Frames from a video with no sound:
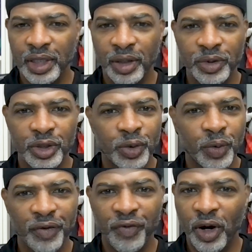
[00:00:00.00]
It was a
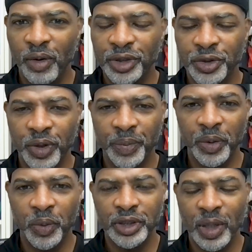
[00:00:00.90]
24 hour trip
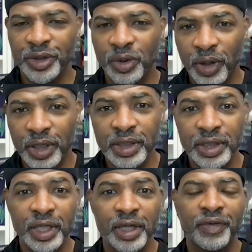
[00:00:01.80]
in which I was going to
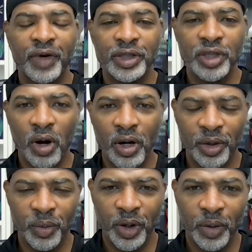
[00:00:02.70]
give a talk
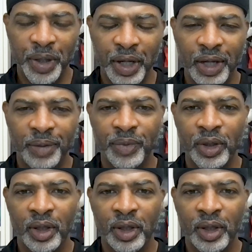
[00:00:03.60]
on well being.